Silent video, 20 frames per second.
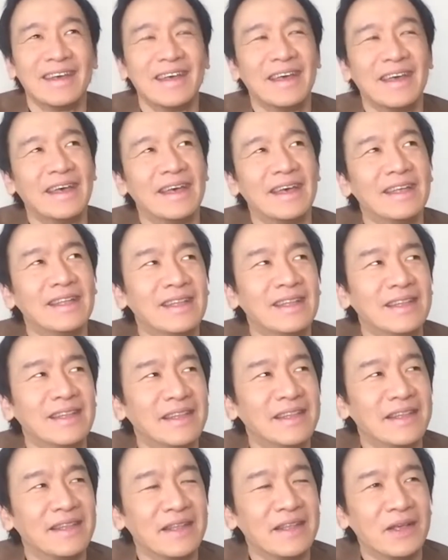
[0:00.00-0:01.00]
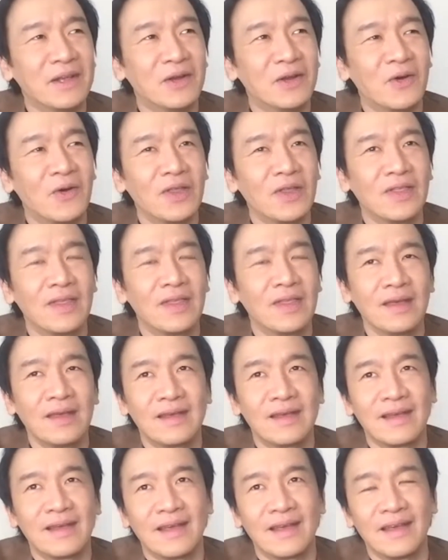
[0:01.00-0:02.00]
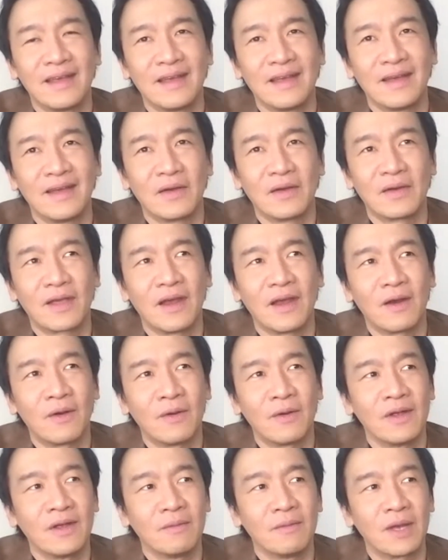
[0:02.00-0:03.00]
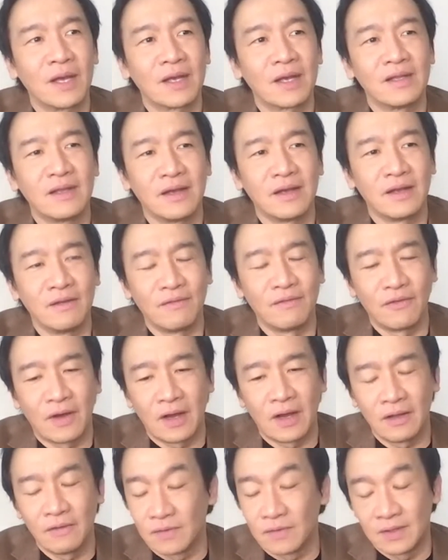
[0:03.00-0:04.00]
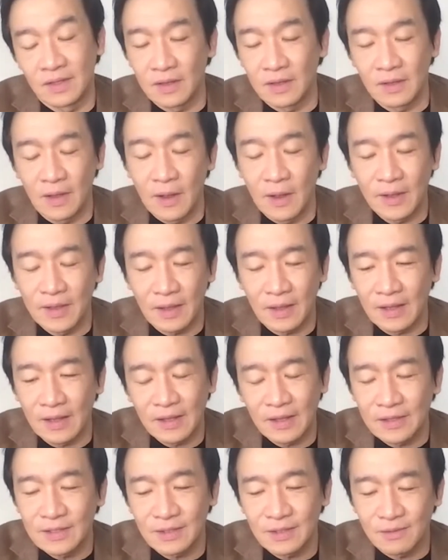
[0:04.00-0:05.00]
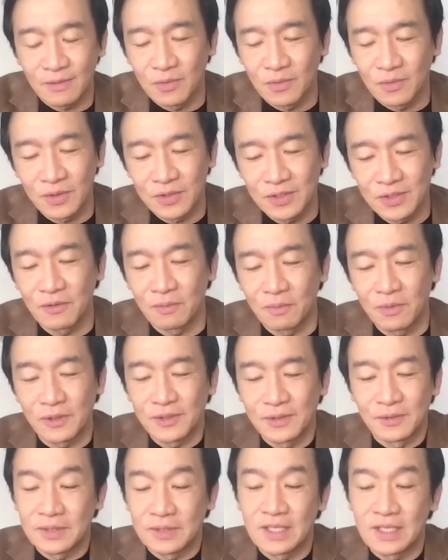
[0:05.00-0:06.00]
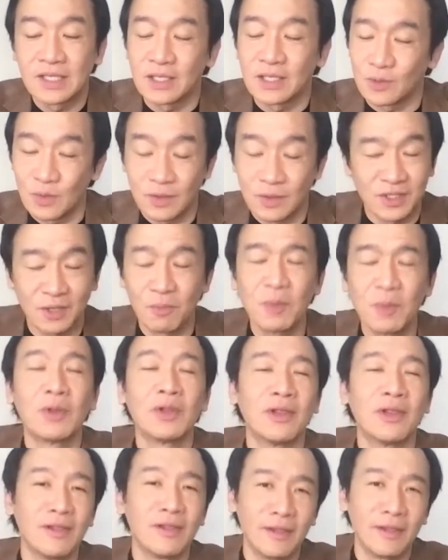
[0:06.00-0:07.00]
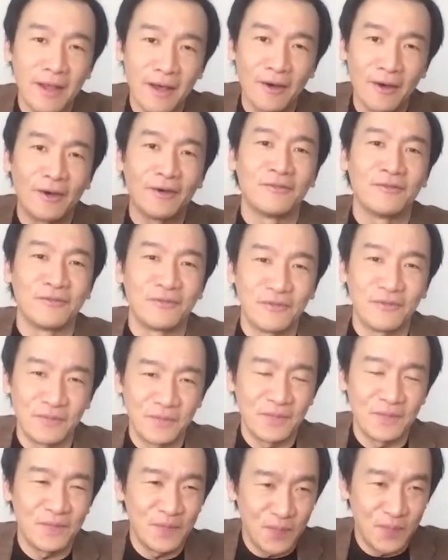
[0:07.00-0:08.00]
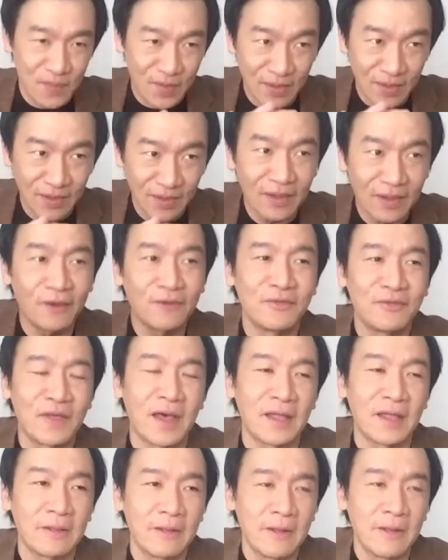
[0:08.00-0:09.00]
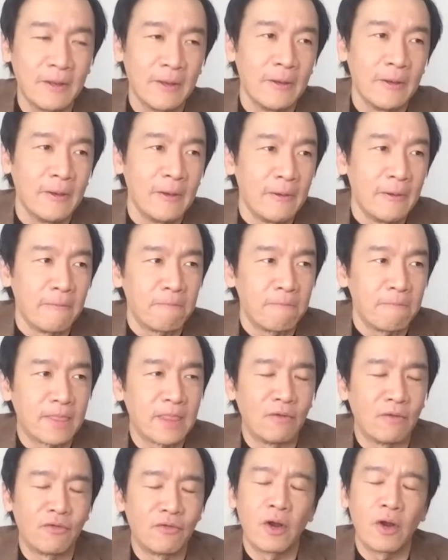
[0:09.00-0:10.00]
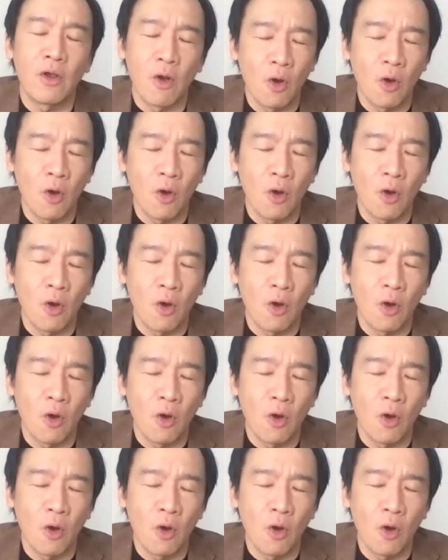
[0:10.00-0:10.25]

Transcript: and you know, I think eh, Cary back in '95, and I, th- I think as a question of personal taste as well, some people love love that that very